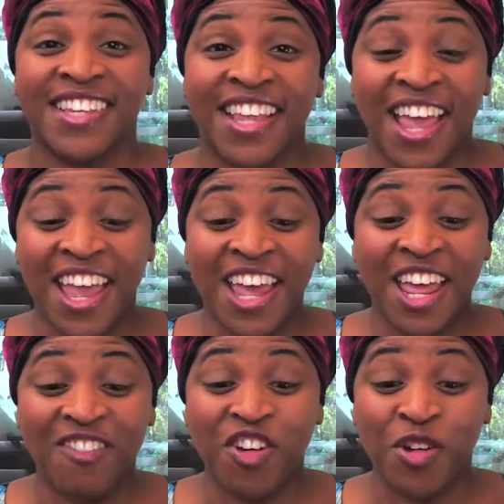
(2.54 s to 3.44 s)
Hey
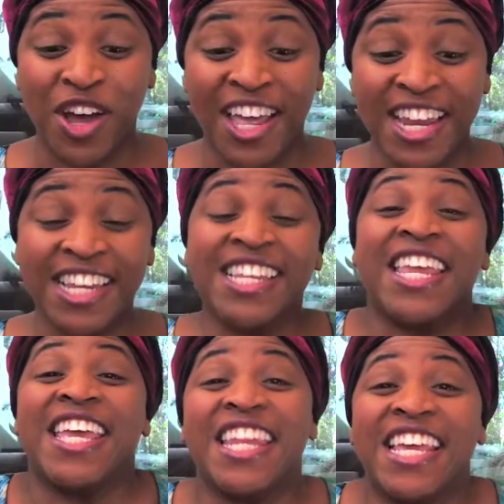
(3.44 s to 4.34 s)
everyone,
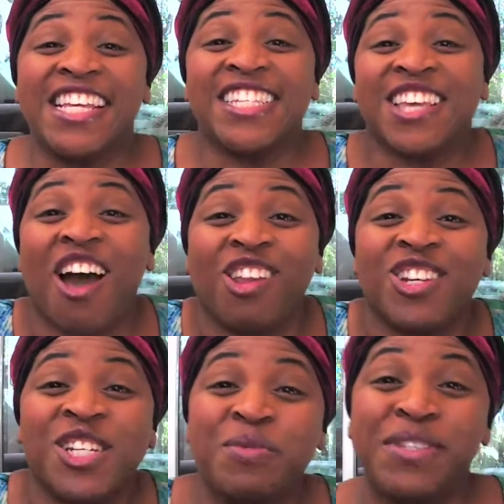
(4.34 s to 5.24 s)
it is
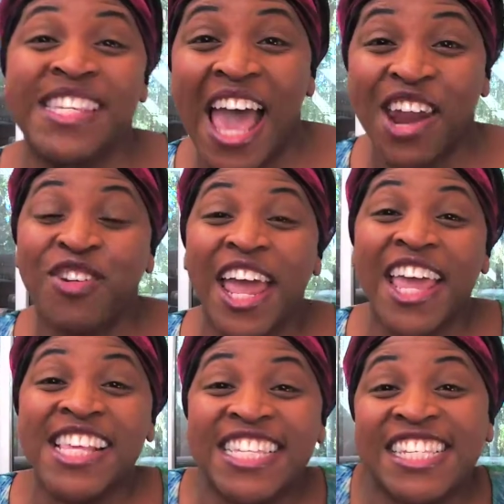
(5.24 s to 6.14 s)
Scholarship Saturday.
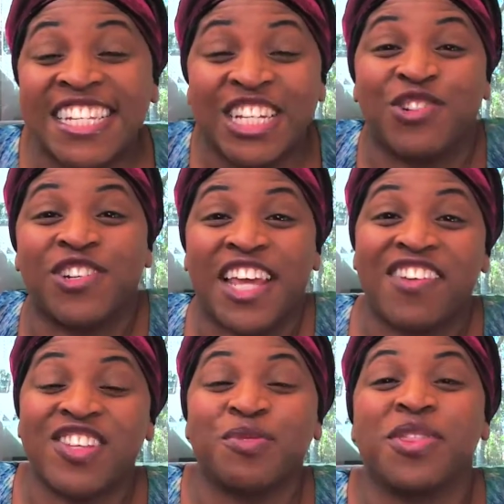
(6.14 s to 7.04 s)
This is Leitra
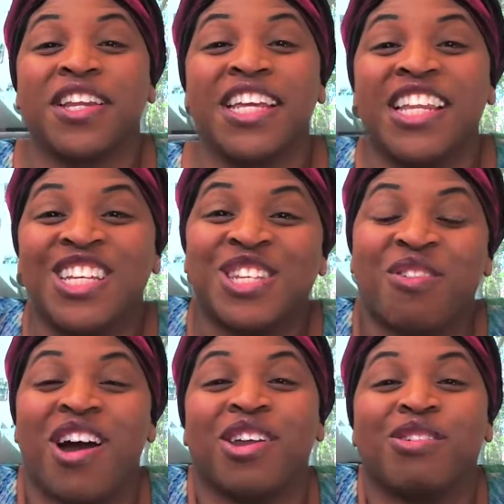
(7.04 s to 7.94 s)
Davis with Lily's
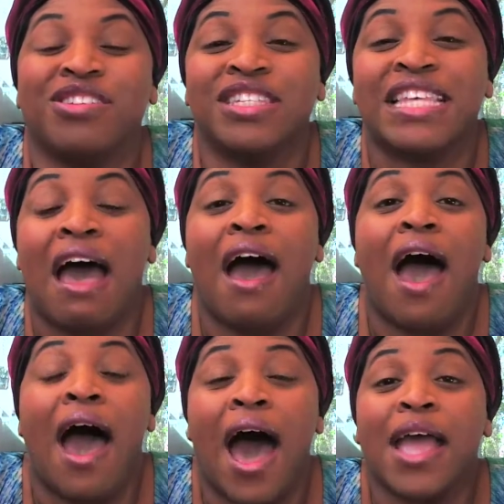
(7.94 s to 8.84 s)
Chronicles.
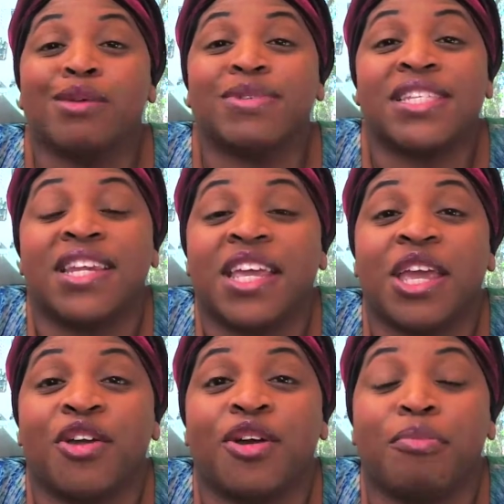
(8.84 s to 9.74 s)
I am sitting
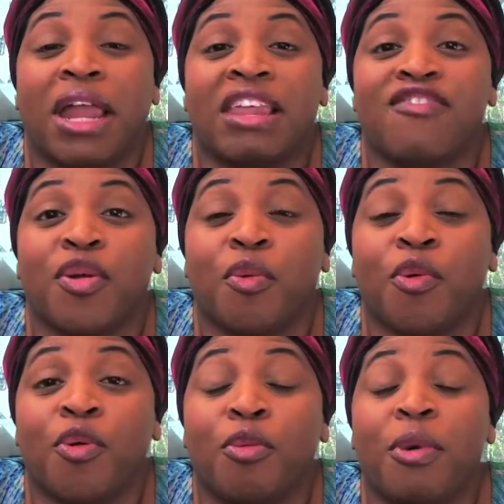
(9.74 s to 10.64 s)
here in my living
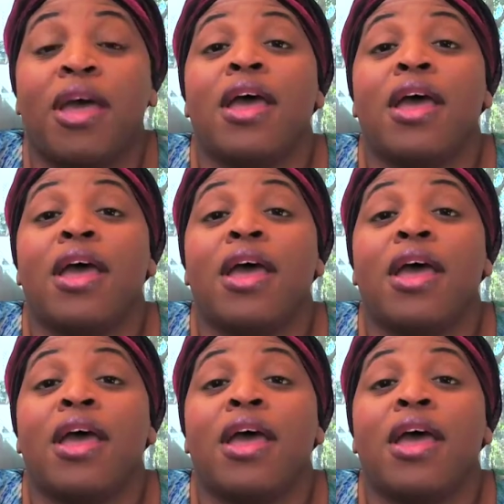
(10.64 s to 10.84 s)
room